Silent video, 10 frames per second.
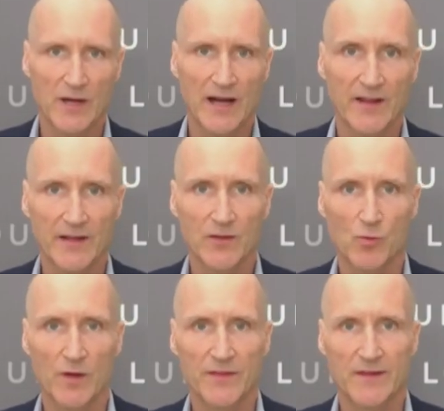You
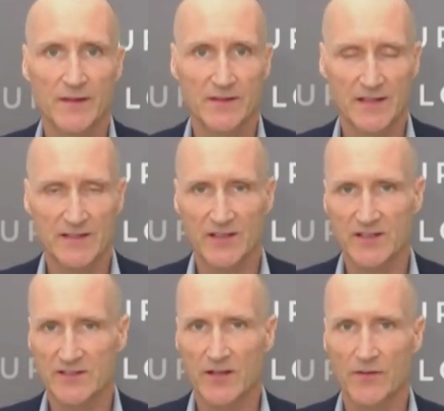highlighted what Tesla
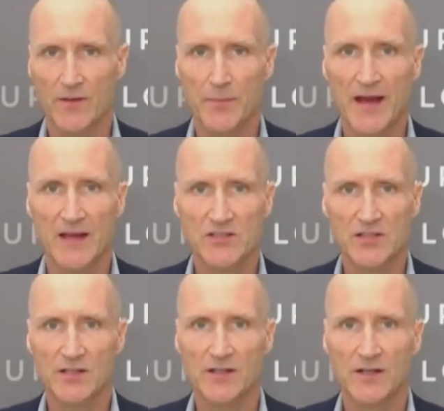has done over the
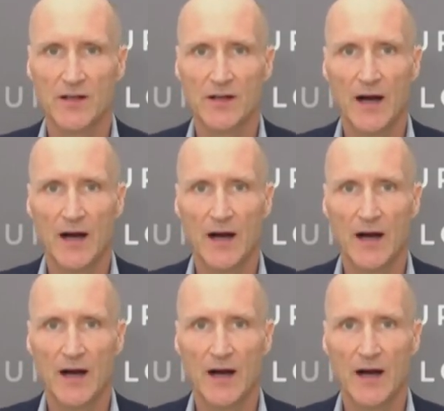past year.